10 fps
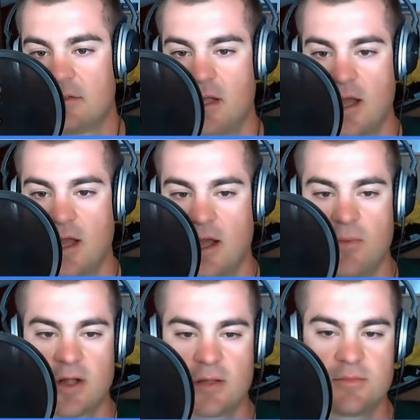
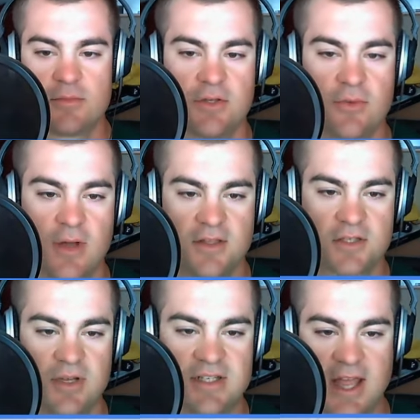Welcome to this
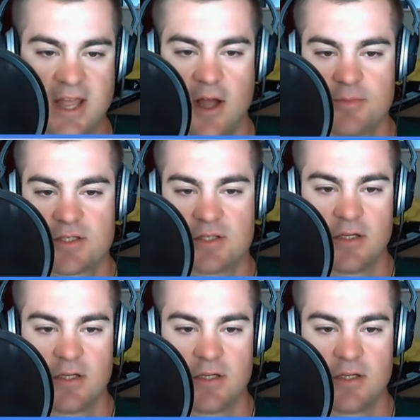week's Hangops.